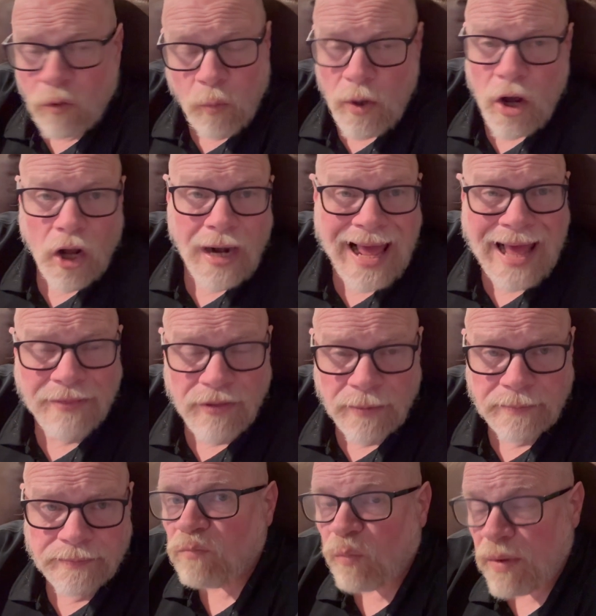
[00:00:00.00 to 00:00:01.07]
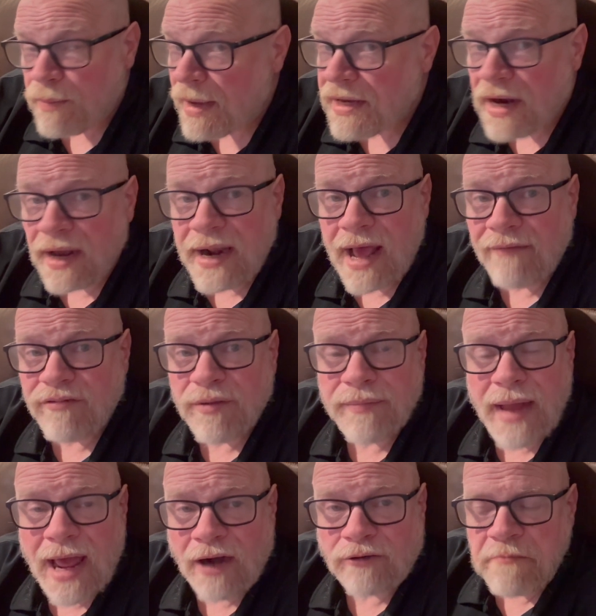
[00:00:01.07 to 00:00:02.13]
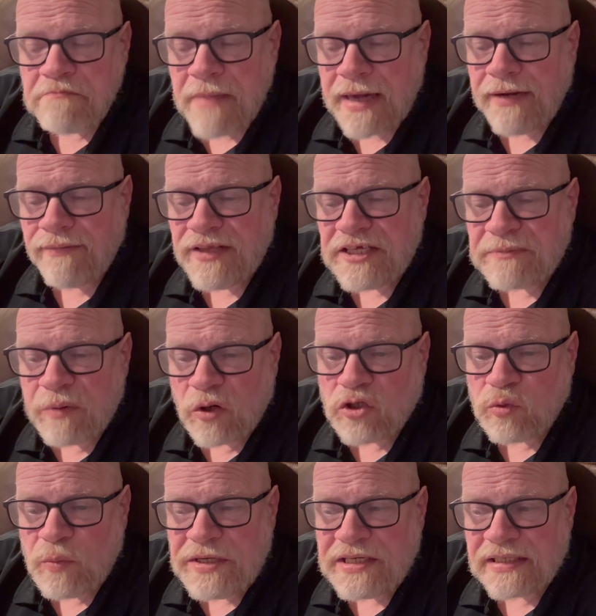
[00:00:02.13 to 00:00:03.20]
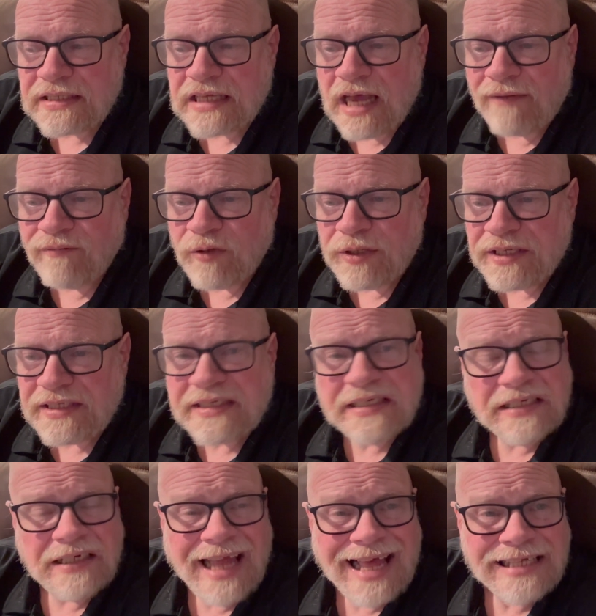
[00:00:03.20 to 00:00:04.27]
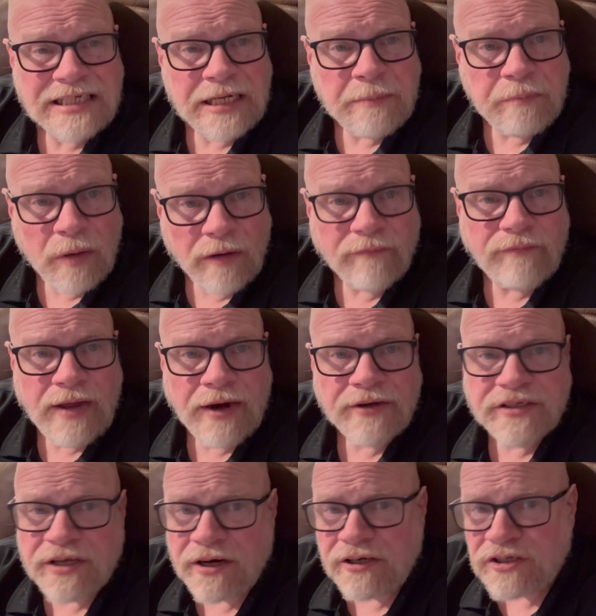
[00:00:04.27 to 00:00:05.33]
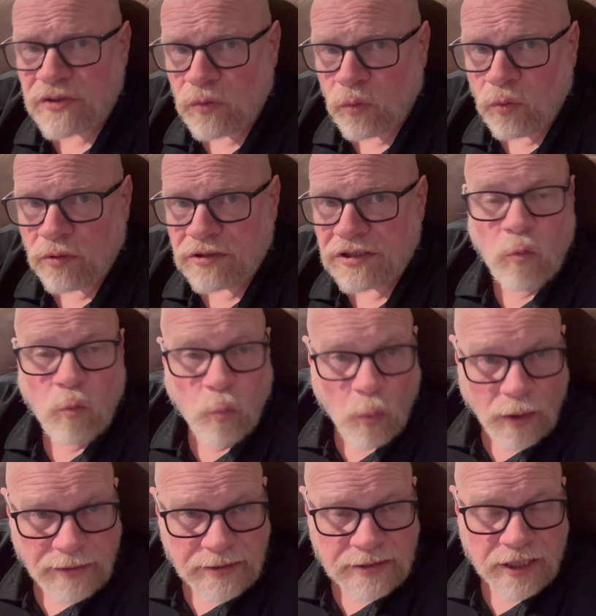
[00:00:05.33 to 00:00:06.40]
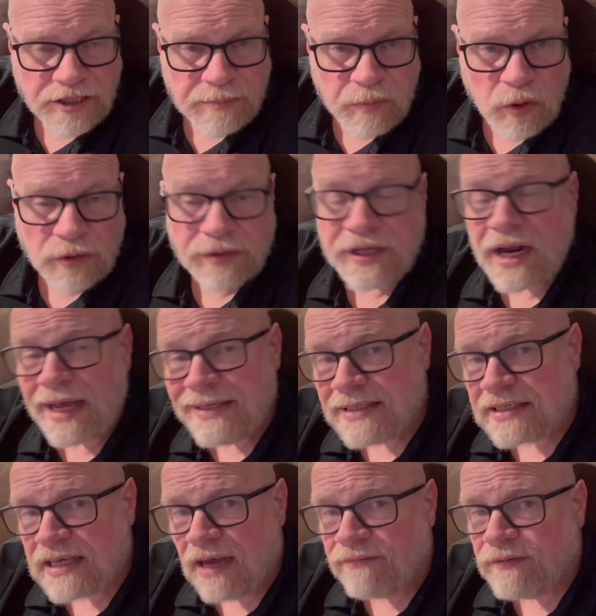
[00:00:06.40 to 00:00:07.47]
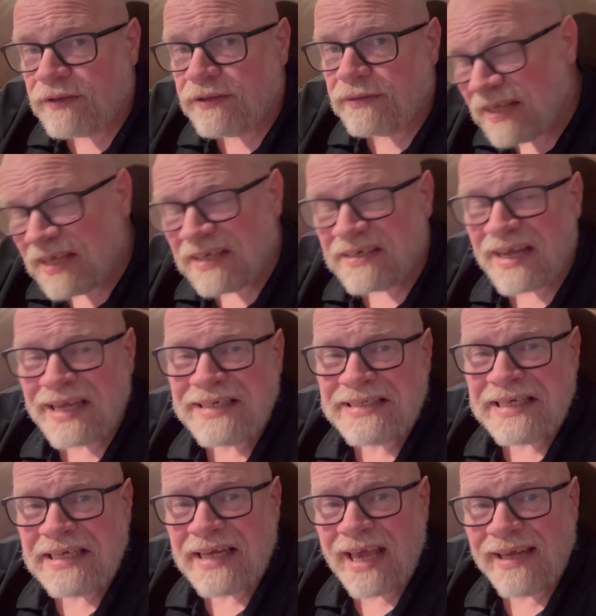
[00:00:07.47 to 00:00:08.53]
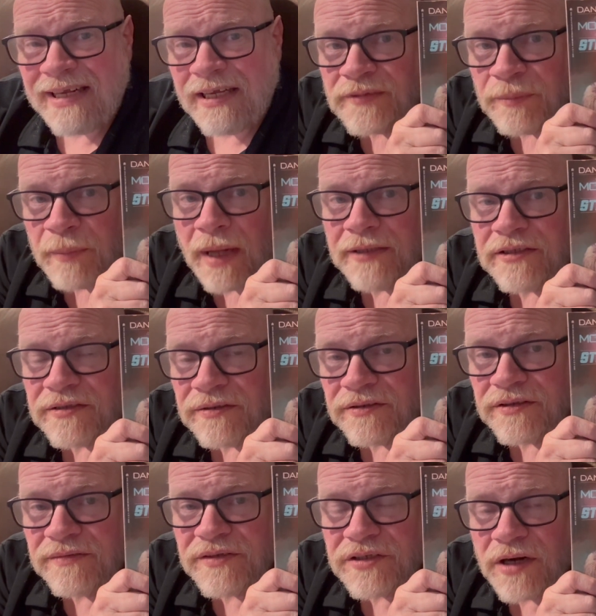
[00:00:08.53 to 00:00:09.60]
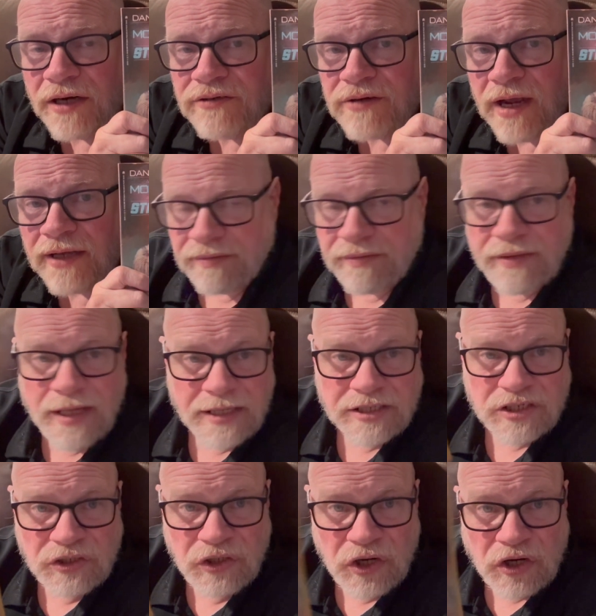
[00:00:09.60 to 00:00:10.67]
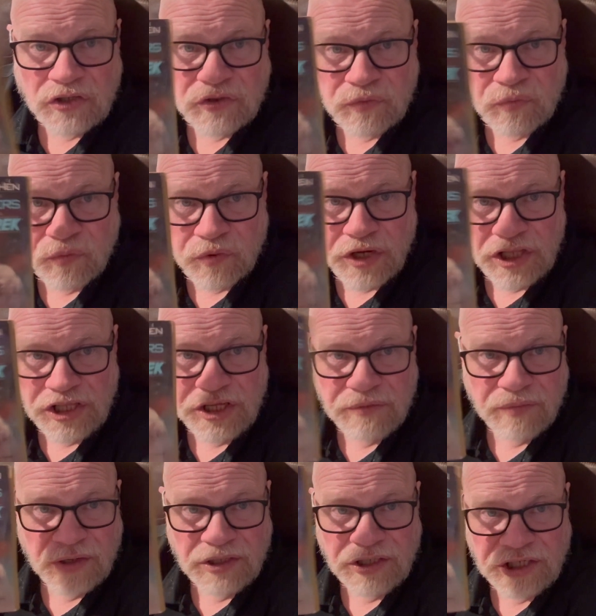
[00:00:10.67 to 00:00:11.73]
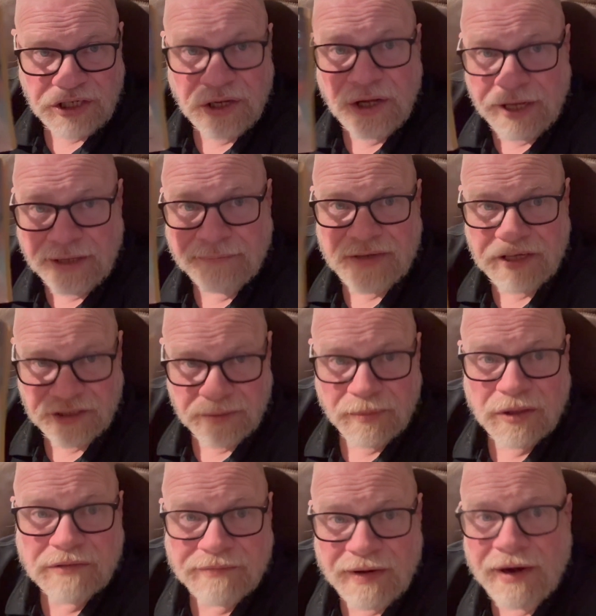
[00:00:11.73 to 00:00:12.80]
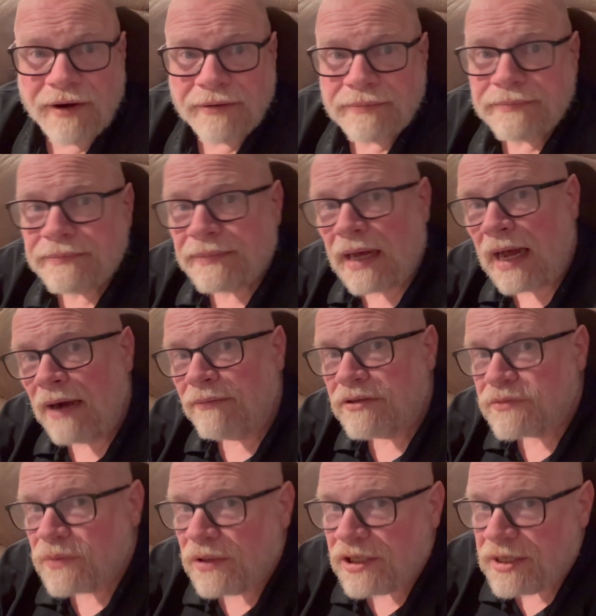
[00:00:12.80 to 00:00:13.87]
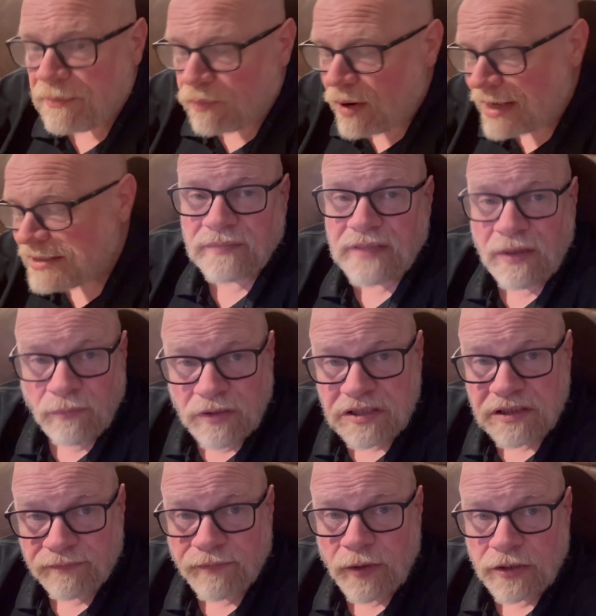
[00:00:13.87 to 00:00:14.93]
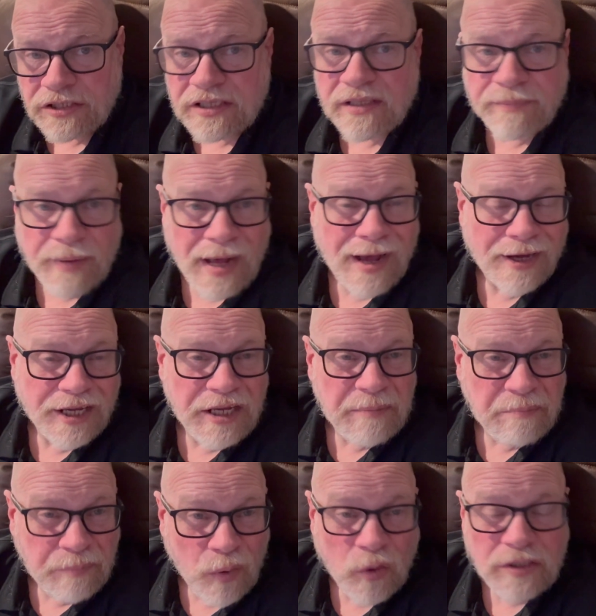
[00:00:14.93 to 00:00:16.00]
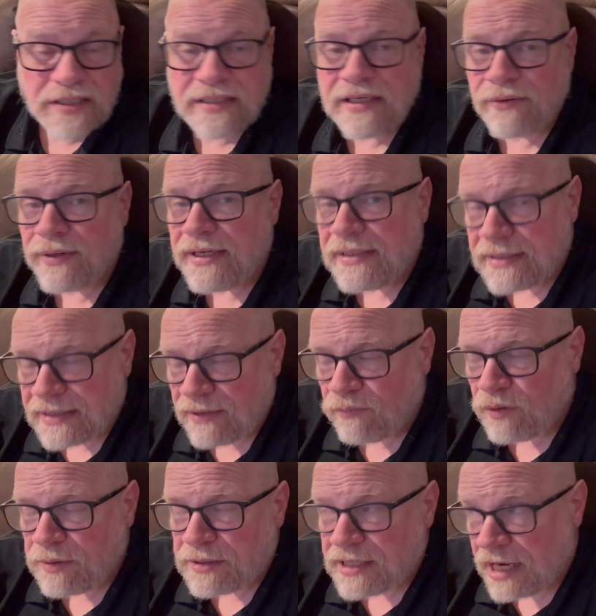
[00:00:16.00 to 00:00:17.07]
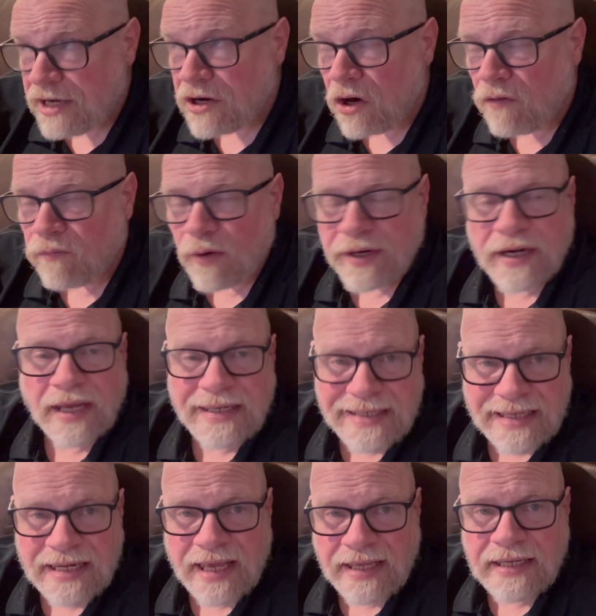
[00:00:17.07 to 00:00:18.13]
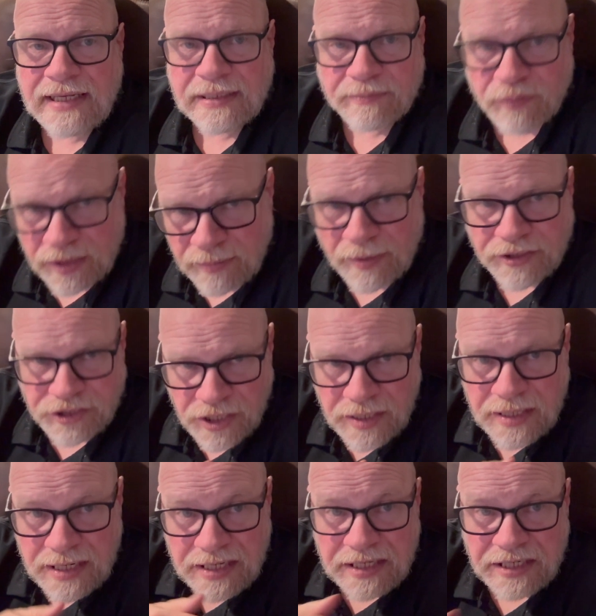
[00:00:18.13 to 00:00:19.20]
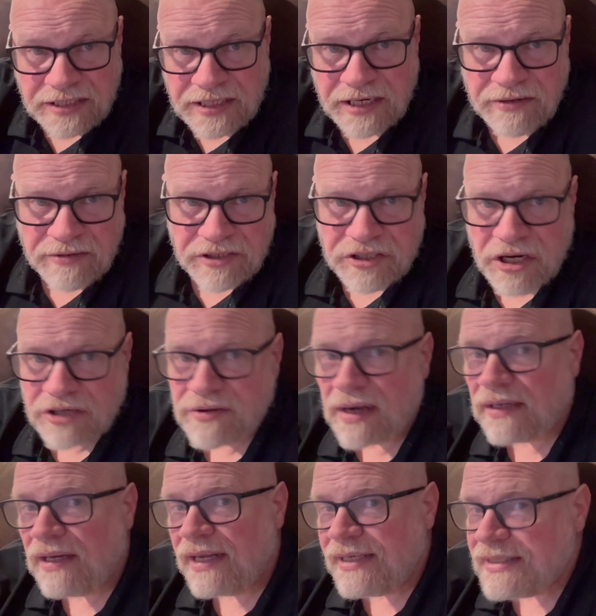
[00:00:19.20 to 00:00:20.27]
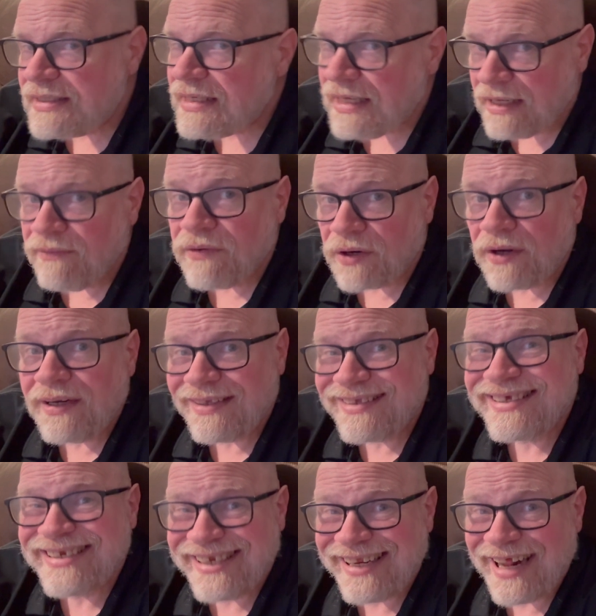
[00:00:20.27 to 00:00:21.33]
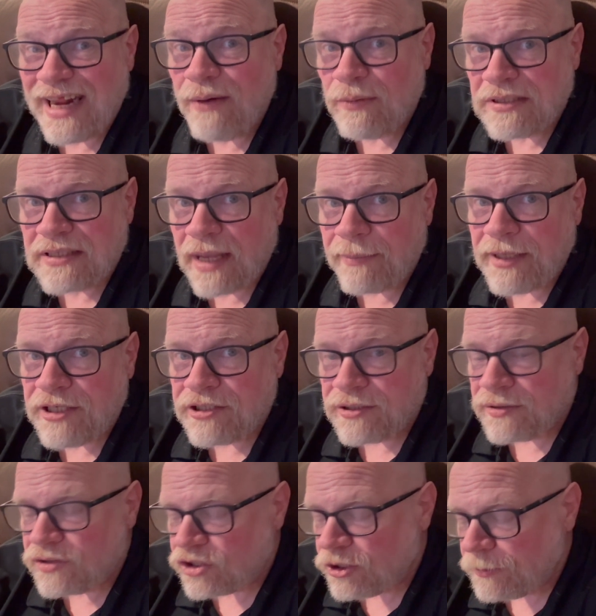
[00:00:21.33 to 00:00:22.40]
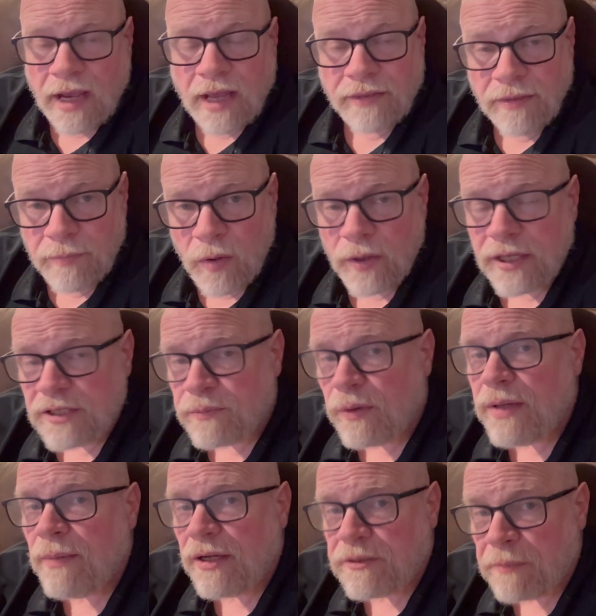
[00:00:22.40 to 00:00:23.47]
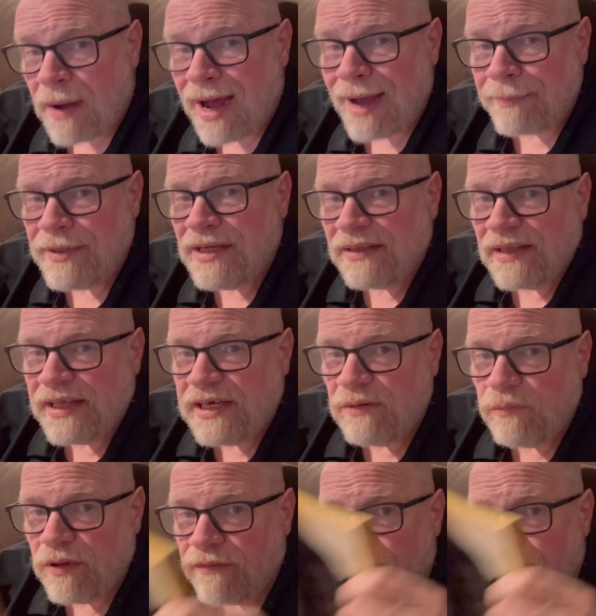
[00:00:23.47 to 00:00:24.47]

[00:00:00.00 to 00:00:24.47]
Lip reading: We all had them. We may not have them now. Many of these books we discovered in scholastic book fairs at our schools. One such book that I discovered in 1980, The Monsters of Star Trek. This looked really, really good in the book fair. I was really impressed. It was the first of the pocket book series that would take over in 1980 and pretty much continue the Star Trek legacy even on into today with Simon Schuster. And the book is pretty much populated with